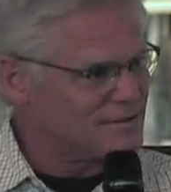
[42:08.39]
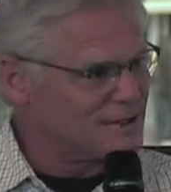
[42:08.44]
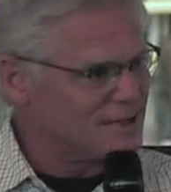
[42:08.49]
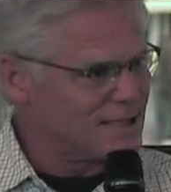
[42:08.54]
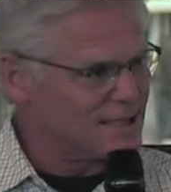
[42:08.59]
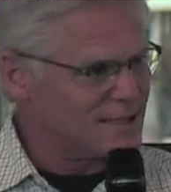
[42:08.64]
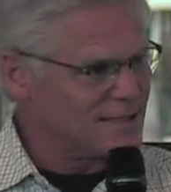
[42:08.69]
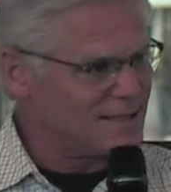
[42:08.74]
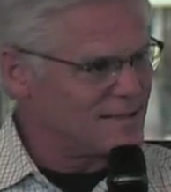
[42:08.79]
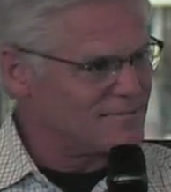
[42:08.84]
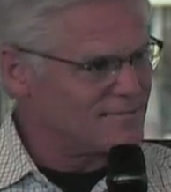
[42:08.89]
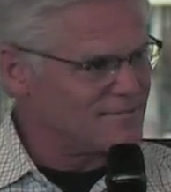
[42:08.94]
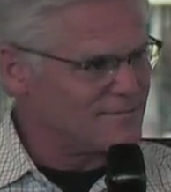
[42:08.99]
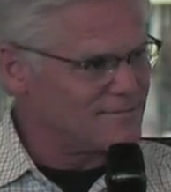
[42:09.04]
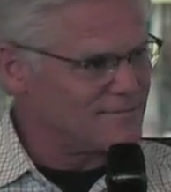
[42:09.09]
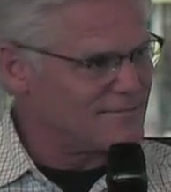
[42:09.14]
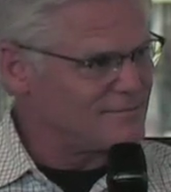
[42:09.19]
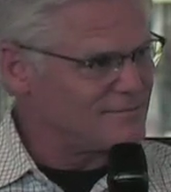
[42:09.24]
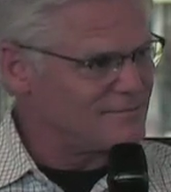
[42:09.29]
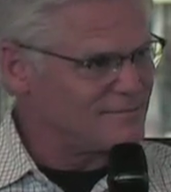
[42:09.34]

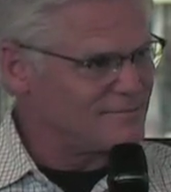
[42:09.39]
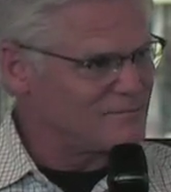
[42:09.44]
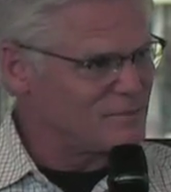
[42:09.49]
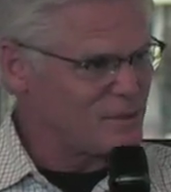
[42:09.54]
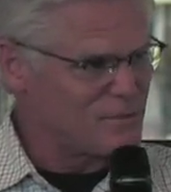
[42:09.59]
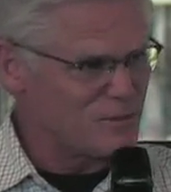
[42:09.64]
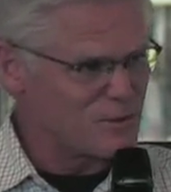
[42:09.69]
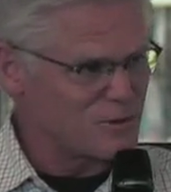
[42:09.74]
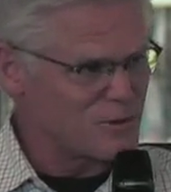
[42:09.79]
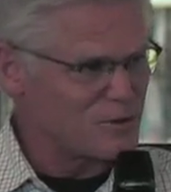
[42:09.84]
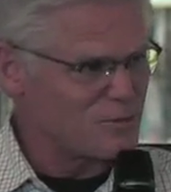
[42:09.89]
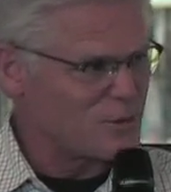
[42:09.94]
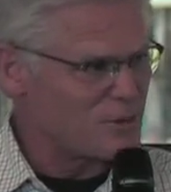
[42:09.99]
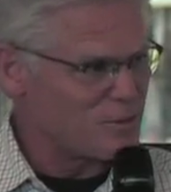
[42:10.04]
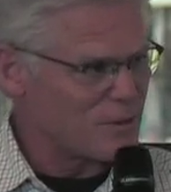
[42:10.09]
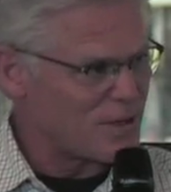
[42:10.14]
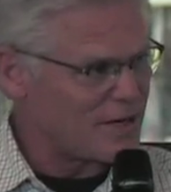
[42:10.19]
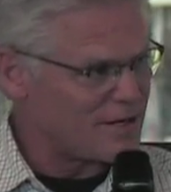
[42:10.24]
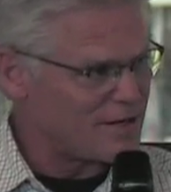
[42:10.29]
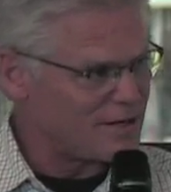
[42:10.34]
Um, people should be
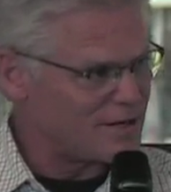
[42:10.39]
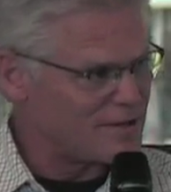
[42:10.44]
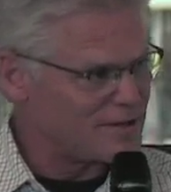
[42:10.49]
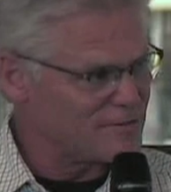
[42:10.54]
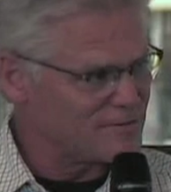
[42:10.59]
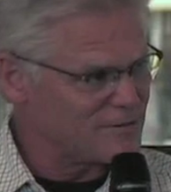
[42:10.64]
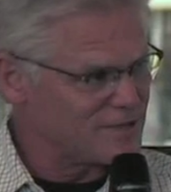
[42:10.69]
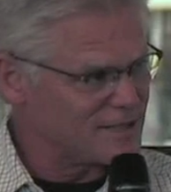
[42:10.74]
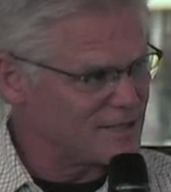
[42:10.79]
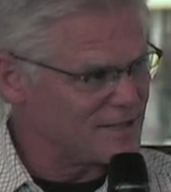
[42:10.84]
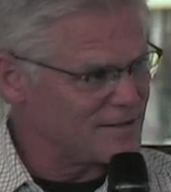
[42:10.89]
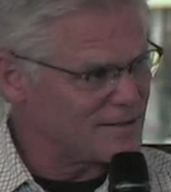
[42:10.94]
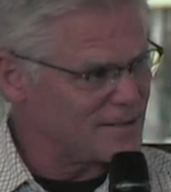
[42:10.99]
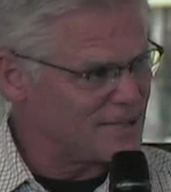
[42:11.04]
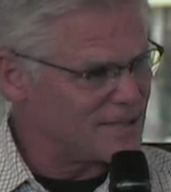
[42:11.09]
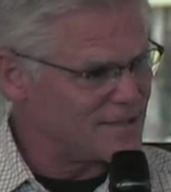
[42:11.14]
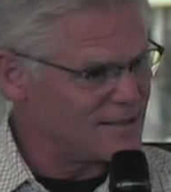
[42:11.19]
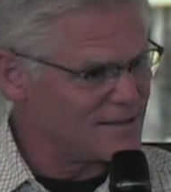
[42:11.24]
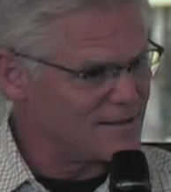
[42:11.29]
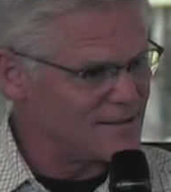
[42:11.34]
proud of, yeah. and
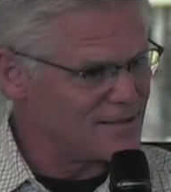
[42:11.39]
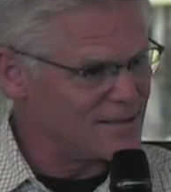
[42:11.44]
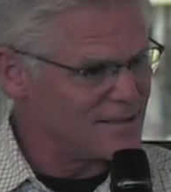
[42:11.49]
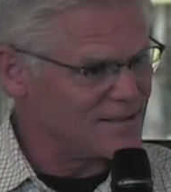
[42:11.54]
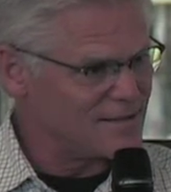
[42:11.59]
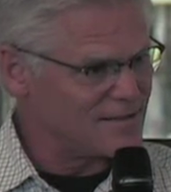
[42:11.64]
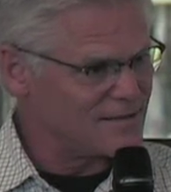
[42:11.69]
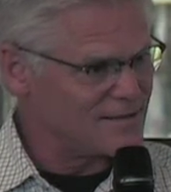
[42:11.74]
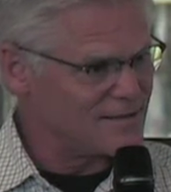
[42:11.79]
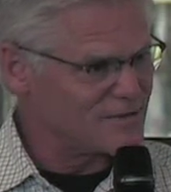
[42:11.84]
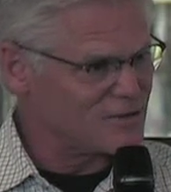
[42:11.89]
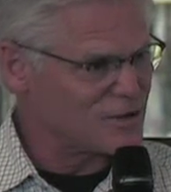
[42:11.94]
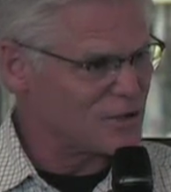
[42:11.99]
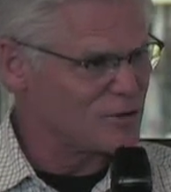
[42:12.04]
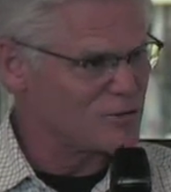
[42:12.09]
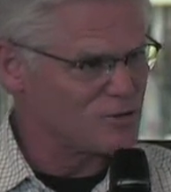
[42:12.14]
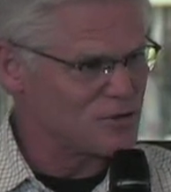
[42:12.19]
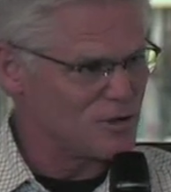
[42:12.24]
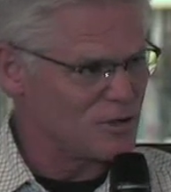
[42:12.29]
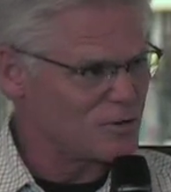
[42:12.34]
and it
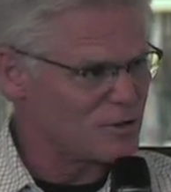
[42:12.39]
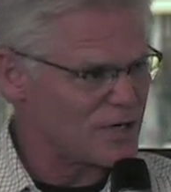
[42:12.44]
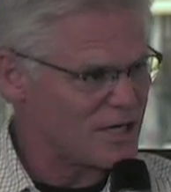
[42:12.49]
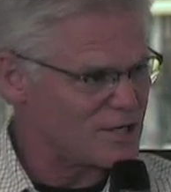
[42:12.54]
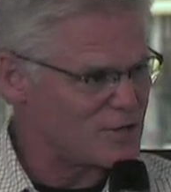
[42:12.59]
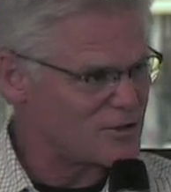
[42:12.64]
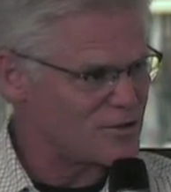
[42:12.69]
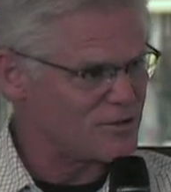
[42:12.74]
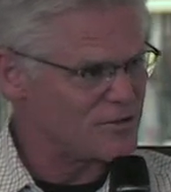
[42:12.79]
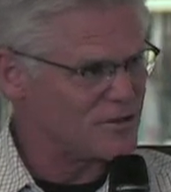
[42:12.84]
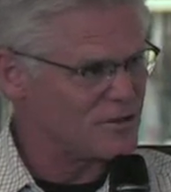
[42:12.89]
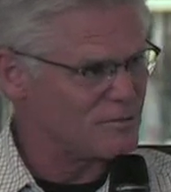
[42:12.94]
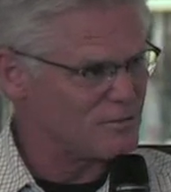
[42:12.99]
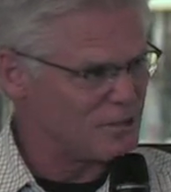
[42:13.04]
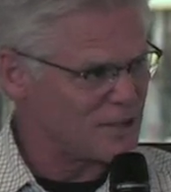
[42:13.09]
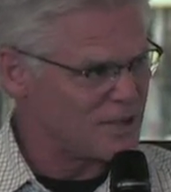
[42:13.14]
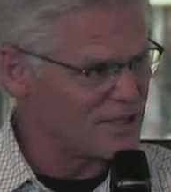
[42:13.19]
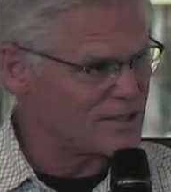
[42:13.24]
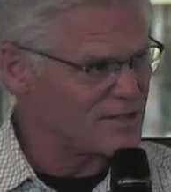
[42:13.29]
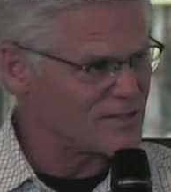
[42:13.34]
shows location and
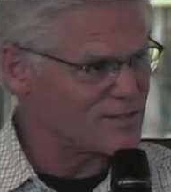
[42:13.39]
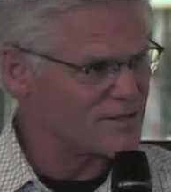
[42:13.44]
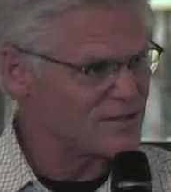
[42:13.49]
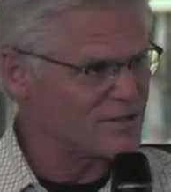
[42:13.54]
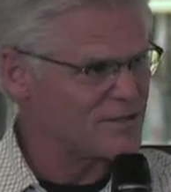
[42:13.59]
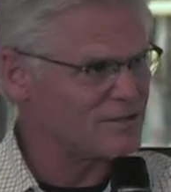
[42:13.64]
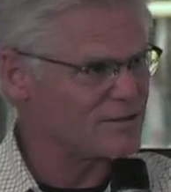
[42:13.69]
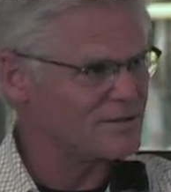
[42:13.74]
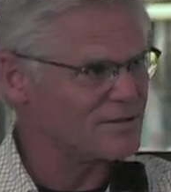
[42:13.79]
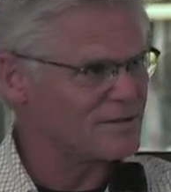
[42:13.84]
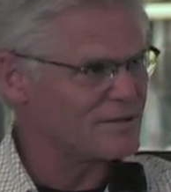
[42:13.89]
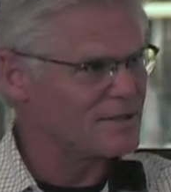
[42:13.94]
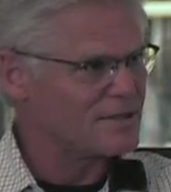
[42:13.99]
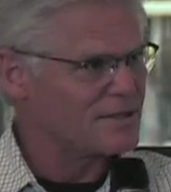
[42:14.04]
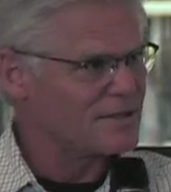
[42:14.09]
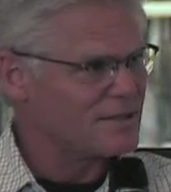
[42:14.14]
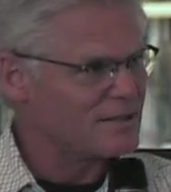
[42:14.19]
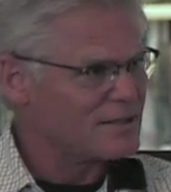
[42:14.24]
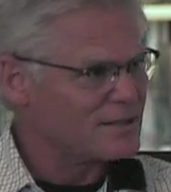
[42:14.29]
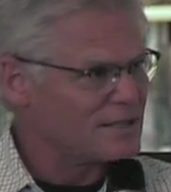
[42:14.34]
place and.
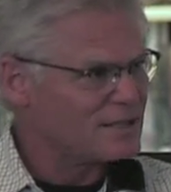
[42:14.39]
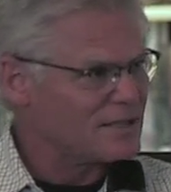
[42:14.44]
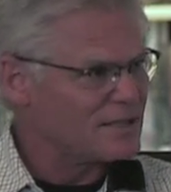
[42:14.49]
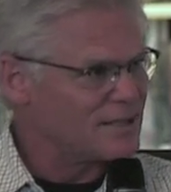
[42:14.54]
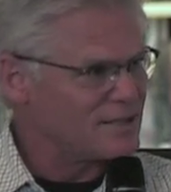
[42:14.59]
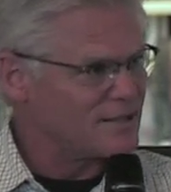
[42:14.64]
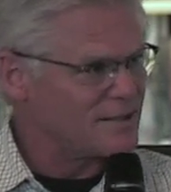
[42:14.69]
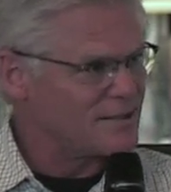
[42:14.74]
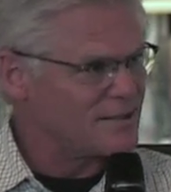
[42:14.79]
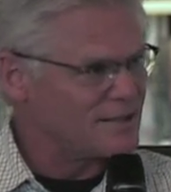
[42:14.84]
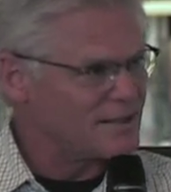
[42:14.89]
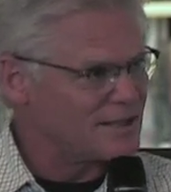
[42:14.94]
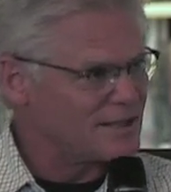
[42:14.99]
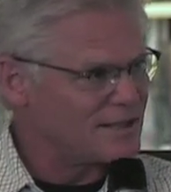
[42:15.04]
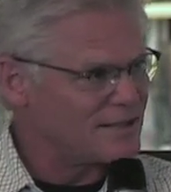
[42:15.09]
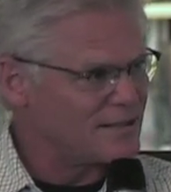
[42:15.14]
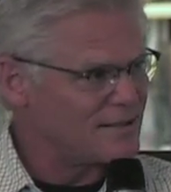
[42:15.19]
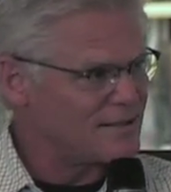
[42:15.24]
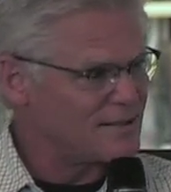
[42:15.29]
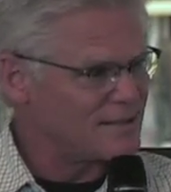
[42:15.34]
And
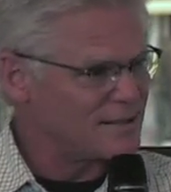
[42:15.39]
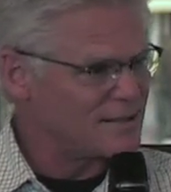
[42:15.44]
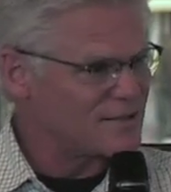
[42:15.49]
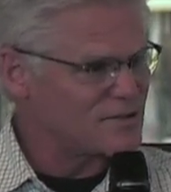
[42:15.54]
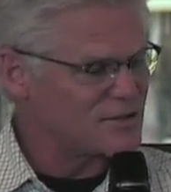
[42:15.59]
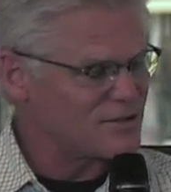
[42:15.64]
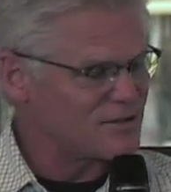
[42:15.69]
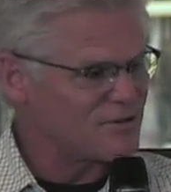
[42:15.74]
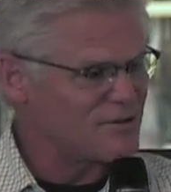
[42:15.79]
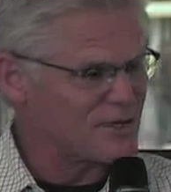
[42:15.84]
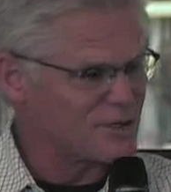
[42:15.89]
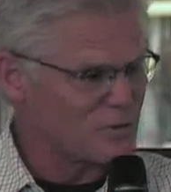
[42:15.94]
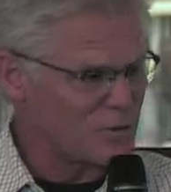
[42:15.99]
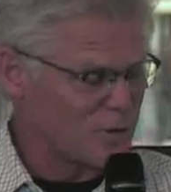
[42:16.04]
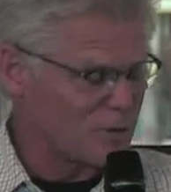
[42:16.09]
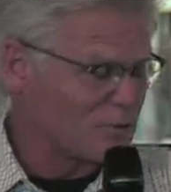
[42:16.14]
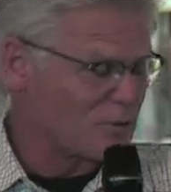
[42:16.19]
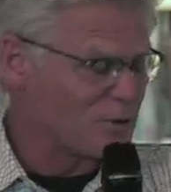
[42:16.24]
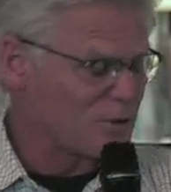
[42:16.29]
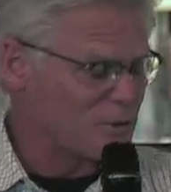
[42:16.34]
uh, I think it's a thing
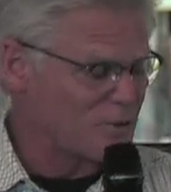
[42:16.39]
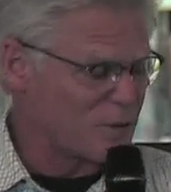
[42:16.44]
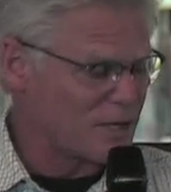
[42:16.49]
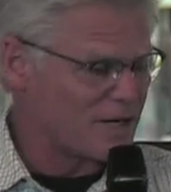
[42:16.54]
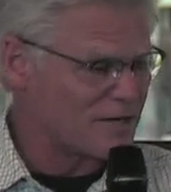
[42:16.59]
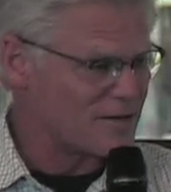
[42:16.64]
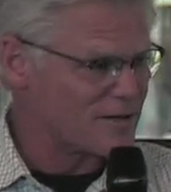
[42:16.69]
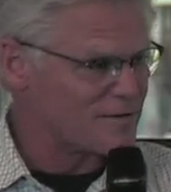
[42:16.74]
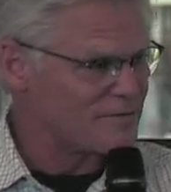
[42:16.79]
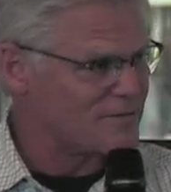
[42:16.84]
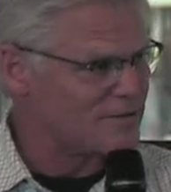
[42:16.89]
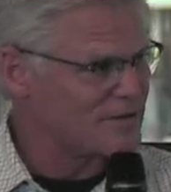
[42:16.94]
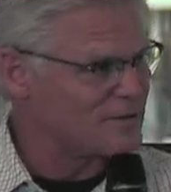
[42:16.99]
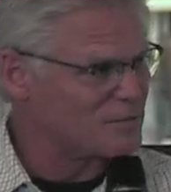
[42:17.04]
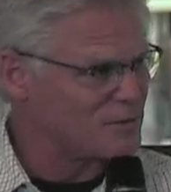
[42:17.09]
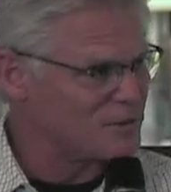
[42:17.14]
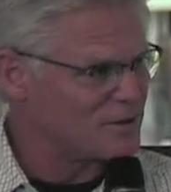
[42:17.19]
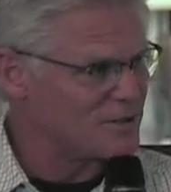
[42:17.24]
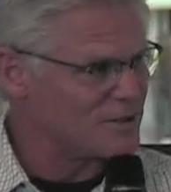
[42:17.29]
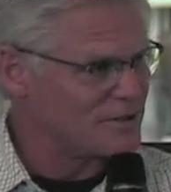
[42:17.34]
we're really proud of at the
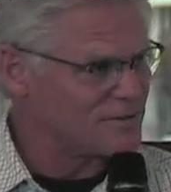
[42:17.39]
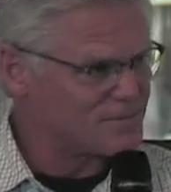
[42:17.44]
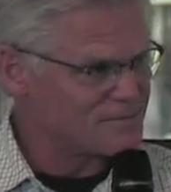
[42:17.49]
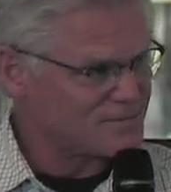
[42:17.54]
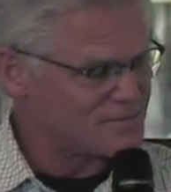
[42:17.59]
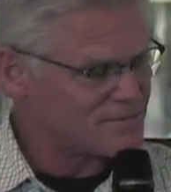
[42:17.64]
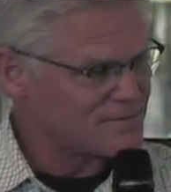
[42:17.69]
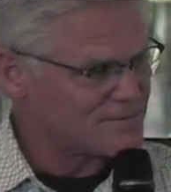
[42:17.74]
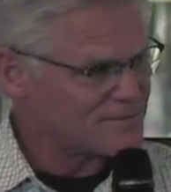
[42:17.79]
brewery.